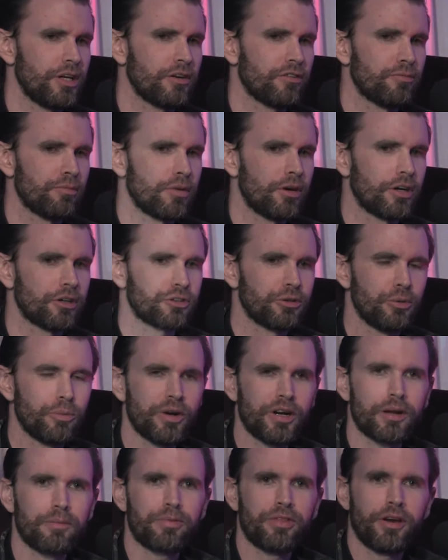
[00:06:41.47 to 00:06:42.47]
of March. We
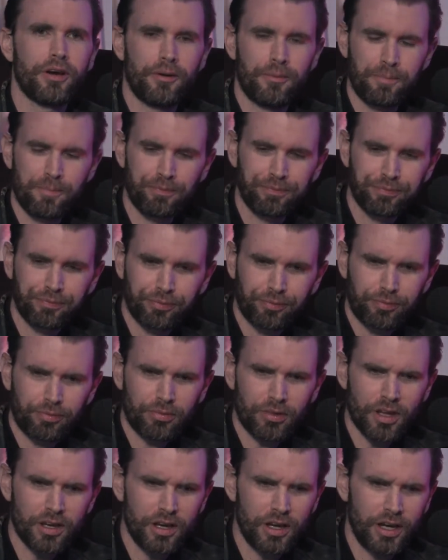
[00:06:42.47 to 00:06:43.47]
went up there.
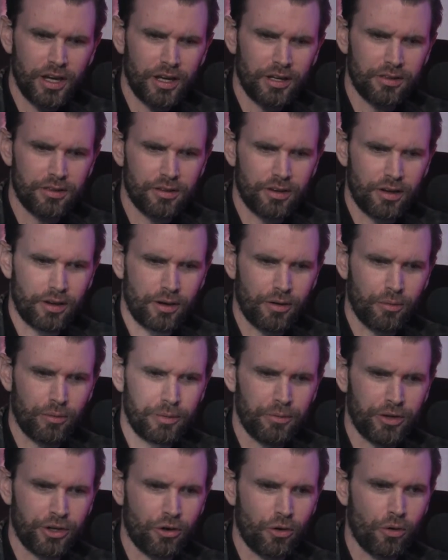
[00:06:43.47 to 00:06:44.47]
And we
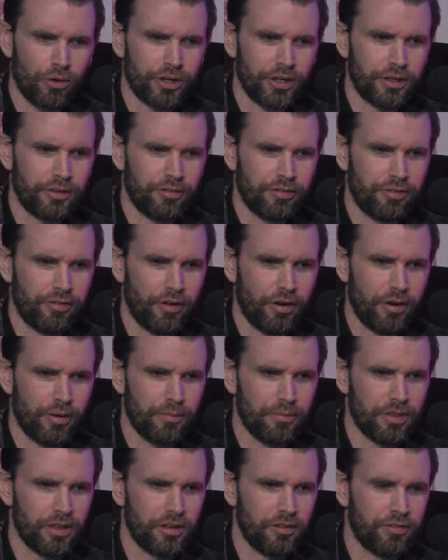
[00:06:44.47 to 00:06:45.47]
recorded
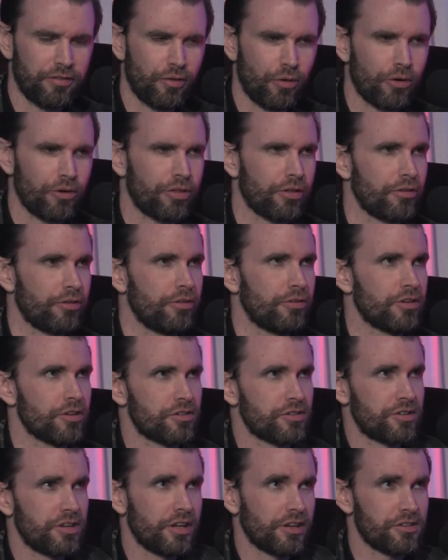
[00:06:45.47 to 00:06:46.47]
from the 4th through the
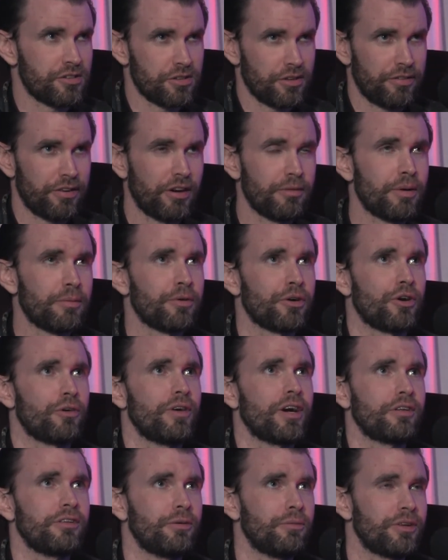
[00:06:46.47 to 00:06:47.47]
6th, if I remember
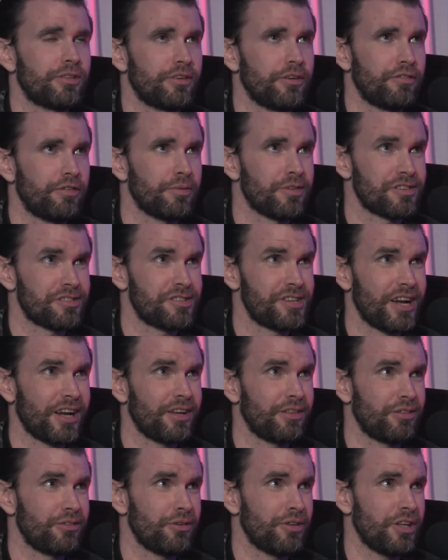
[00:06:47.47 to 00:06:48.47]
correctly. Went there from the
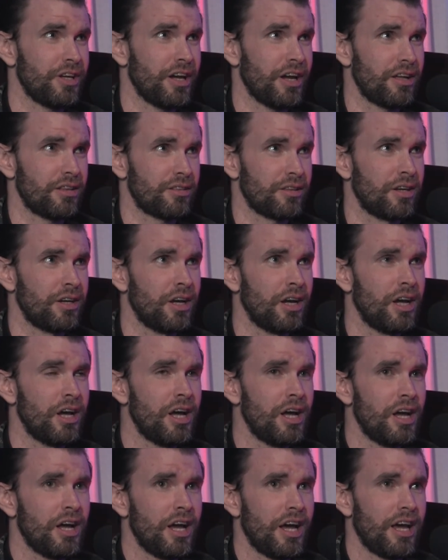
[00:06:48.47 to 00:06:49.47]
2nd through the 8th,
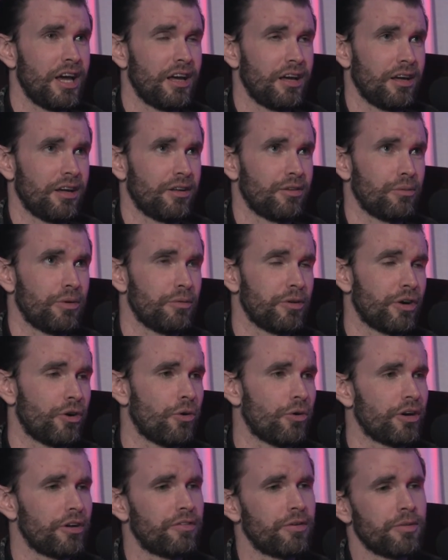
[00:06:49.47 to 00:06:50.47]
and we
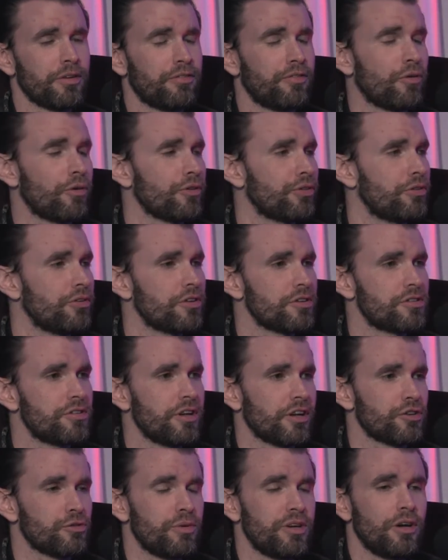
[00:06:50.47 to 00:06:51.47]
recorded from the 4th through the
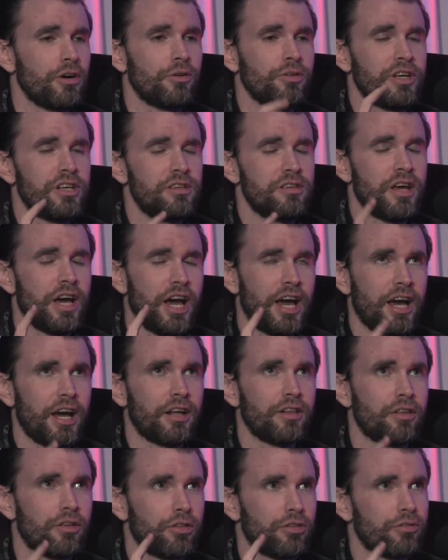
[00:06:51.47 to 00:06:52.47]
6th. We only
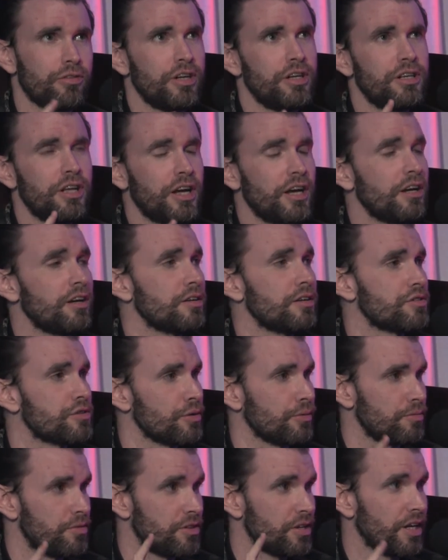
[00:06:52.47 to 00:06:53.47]
had 3 days
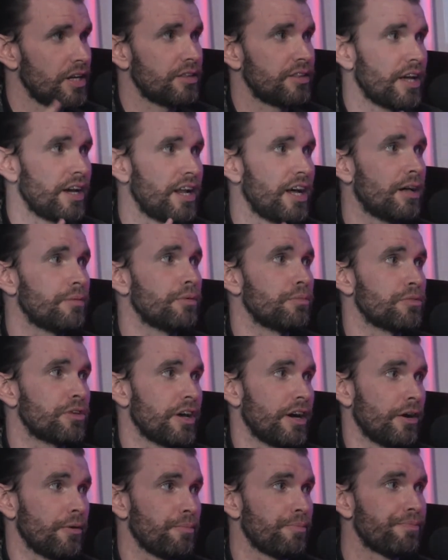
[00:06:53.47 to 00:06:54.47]
to get that album
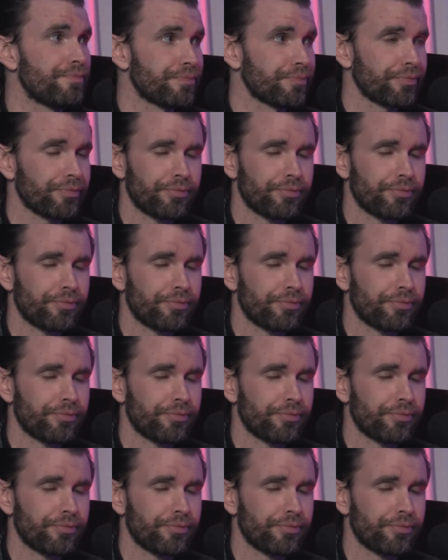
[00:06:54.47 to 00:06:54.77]
down.